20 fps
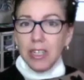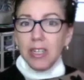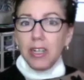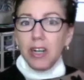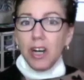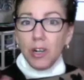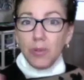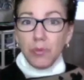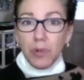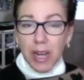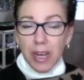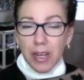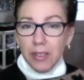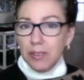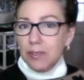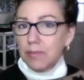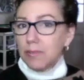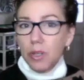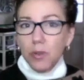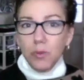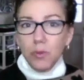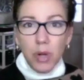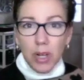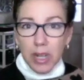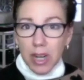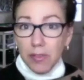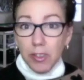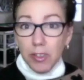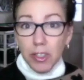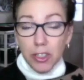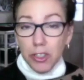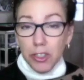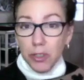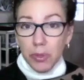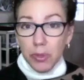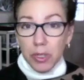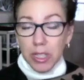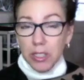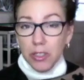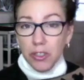around whatever you're doing
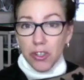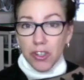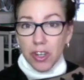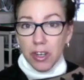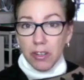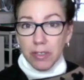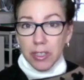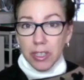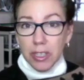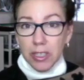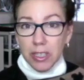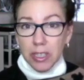in your self-healing,